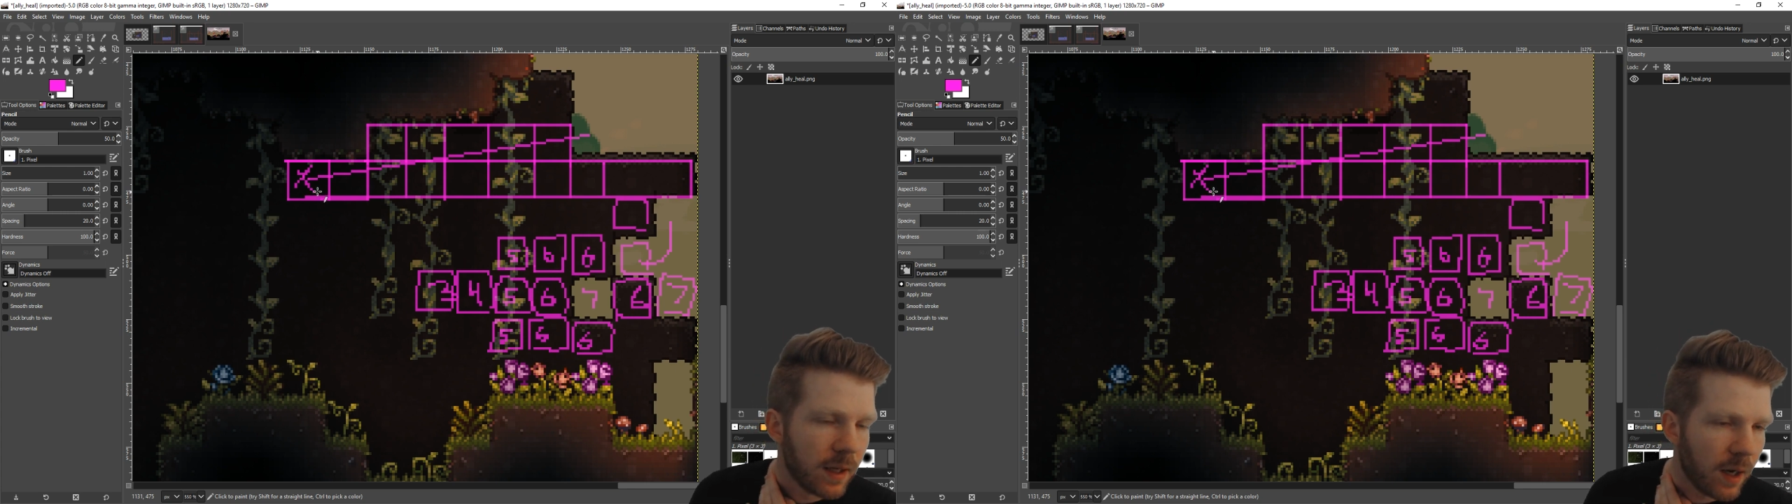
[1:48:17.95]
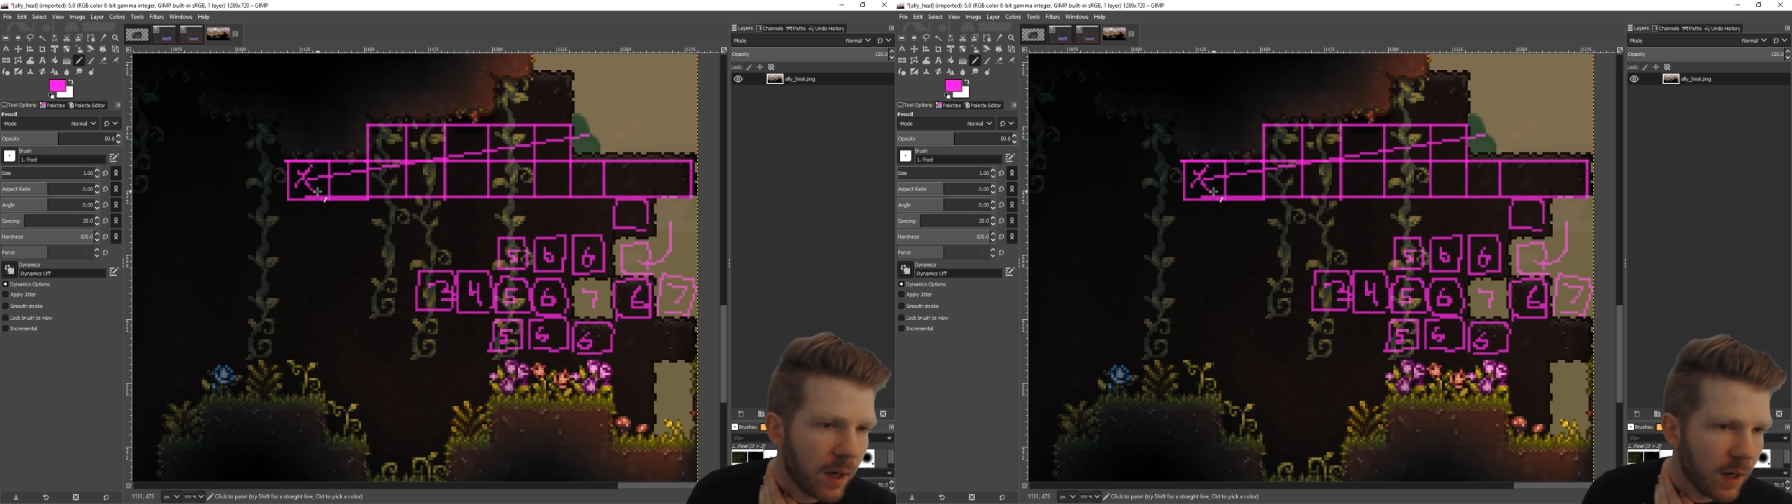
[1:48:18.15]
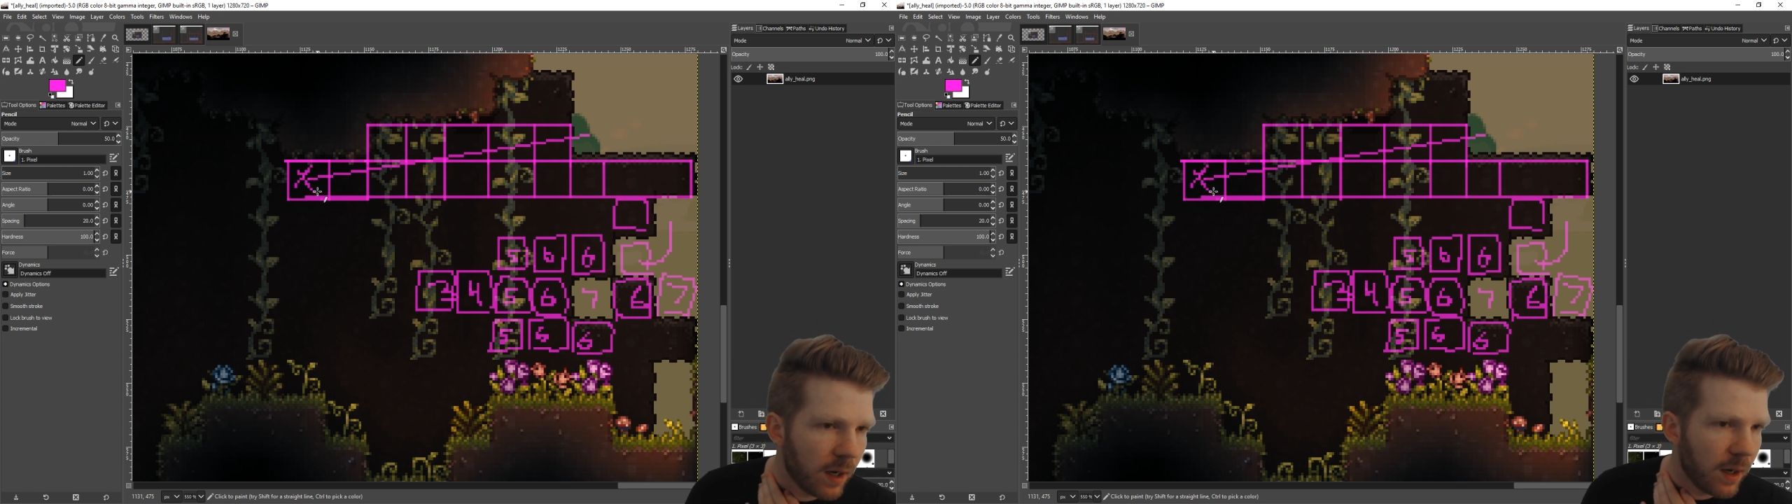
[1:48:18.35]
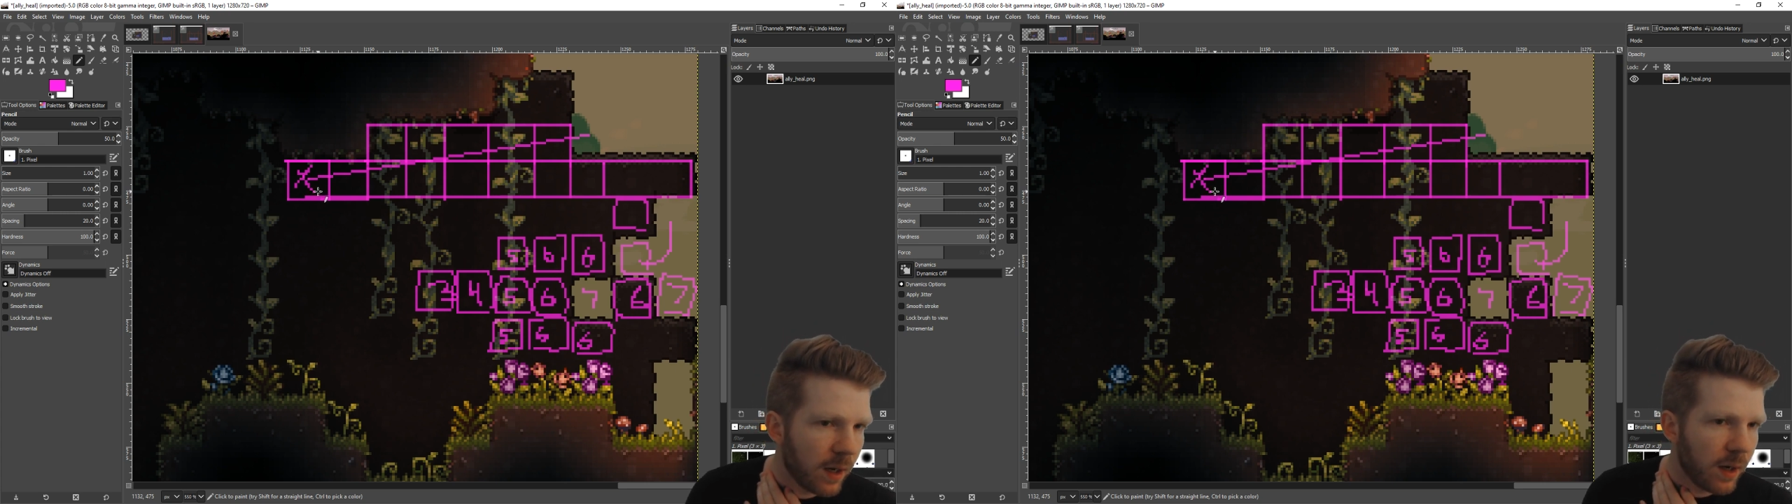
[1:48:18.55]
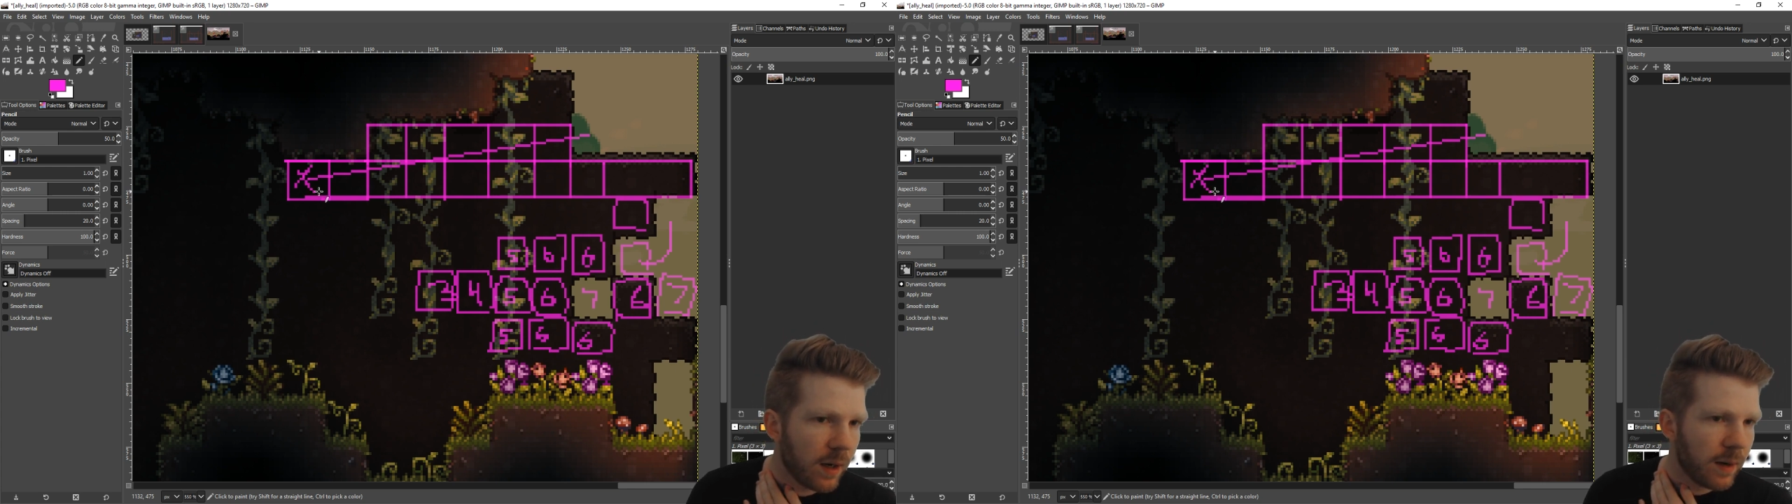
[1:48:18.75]

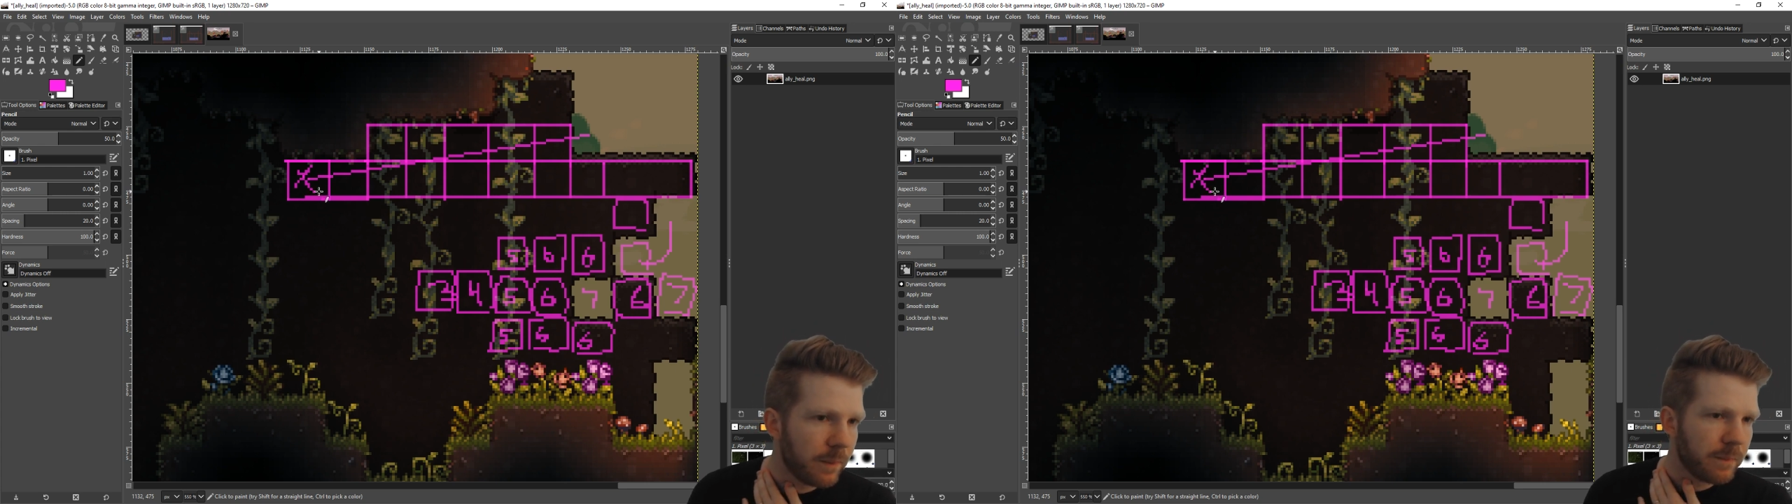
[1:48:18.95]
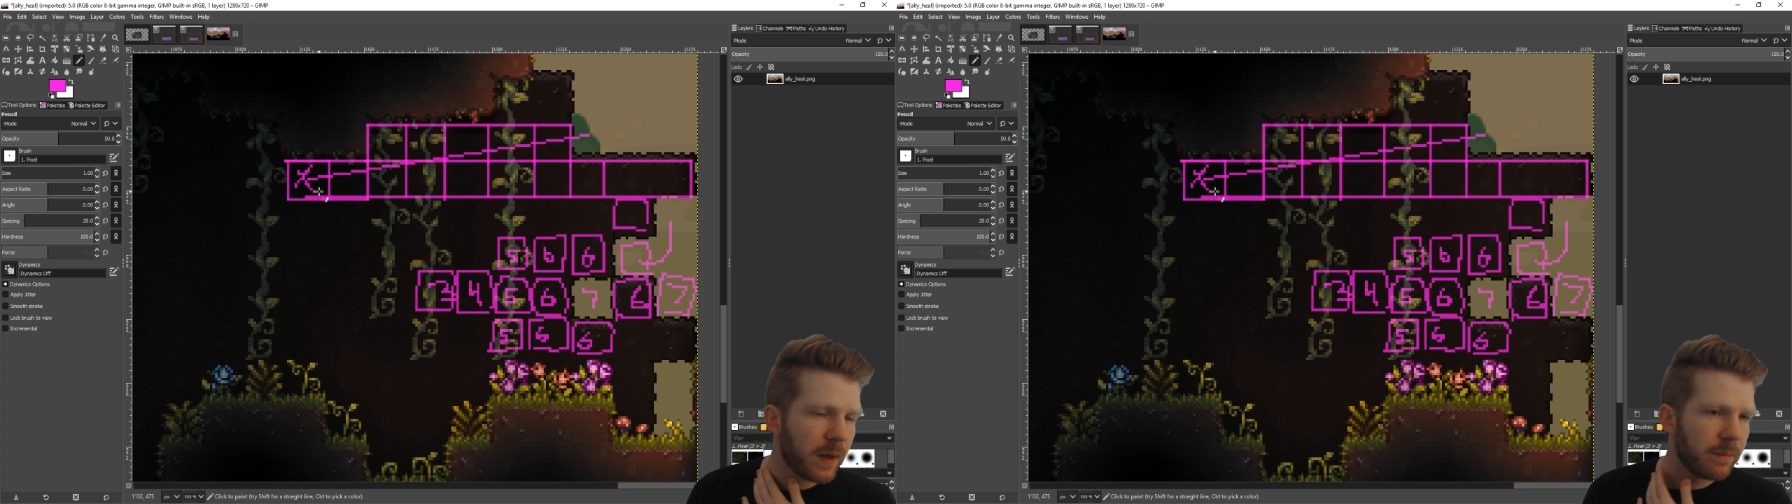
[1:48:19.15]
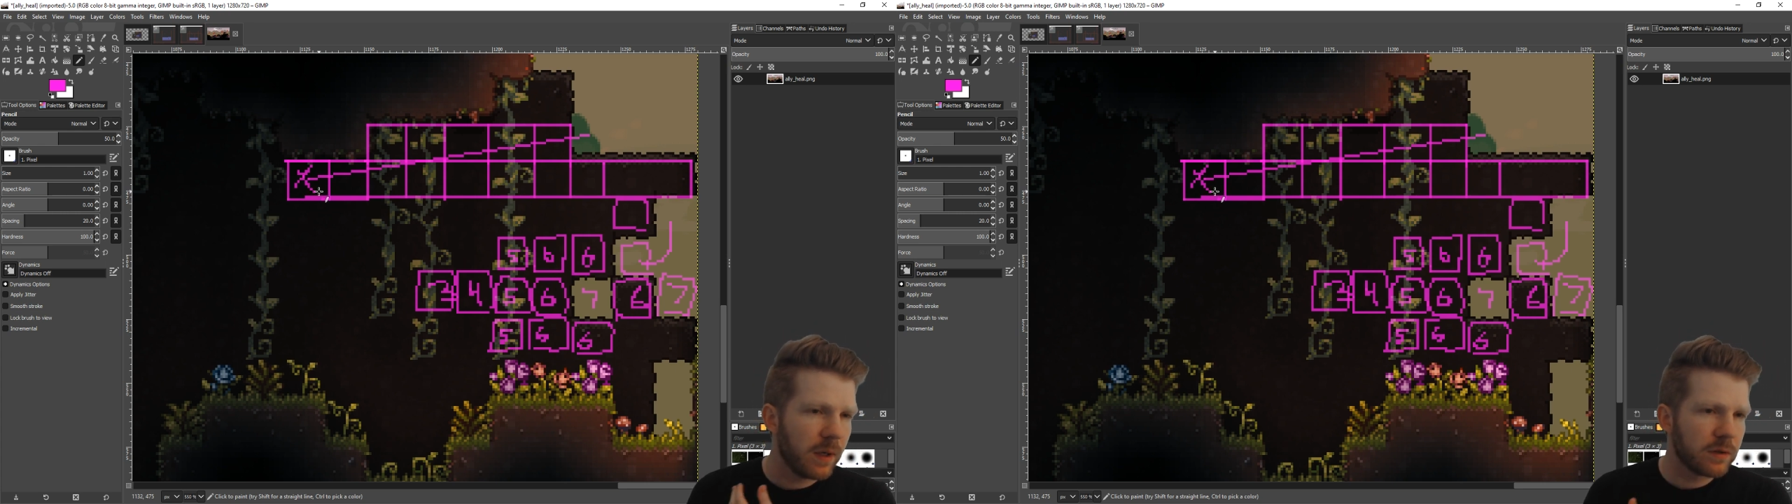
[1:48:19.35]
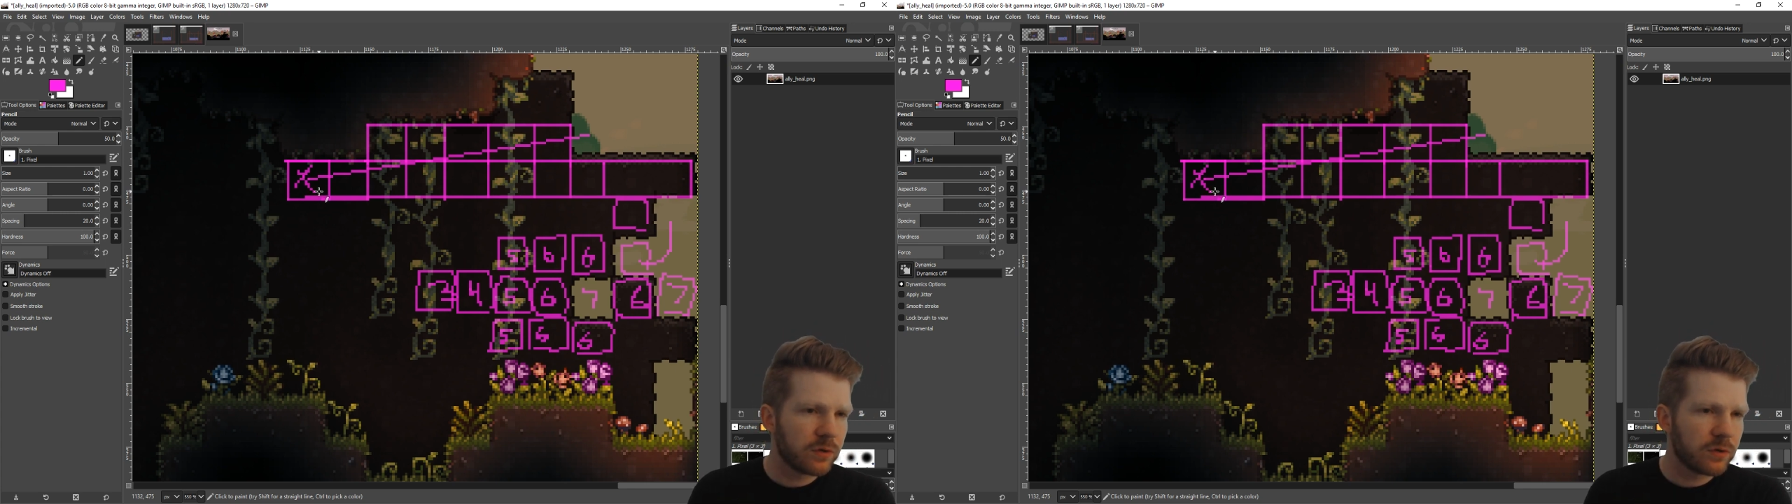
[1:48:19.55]
I'm not